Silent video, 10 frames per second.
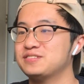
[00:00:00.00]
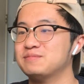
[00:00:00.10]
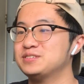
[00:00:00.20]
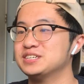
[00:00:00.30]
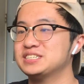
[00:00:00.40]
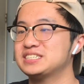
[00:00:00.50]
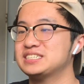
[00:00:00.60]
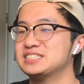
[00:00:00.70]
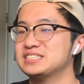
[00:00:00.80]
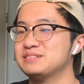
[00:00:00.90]
I'm
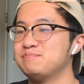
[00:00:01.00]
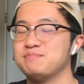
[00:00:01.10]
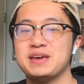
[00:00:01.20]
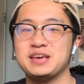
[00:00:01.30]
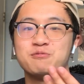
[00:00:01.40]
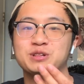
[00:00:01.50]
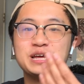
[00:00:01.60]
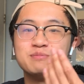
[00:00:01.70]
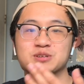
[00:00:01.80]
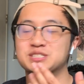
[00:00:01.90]
just making
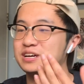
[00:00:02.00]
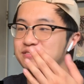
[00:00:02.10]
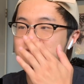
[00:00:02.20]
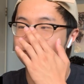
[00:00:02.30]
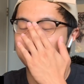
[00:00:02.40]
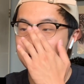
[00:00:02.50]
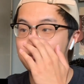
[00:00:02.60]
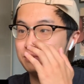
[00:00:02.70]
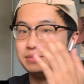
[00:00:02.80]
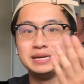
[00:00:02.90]
relatable stuff,
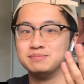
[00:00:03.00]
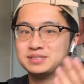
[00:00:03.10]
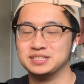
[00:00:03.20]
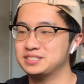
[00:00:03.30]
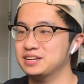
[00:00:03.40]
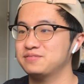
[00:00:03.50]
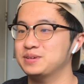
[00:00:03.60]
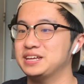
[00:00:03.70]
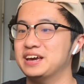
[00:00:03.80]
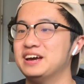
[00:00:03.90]
relatable memes and stuff,
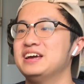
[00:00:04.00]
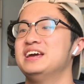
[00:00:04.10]
but yeah.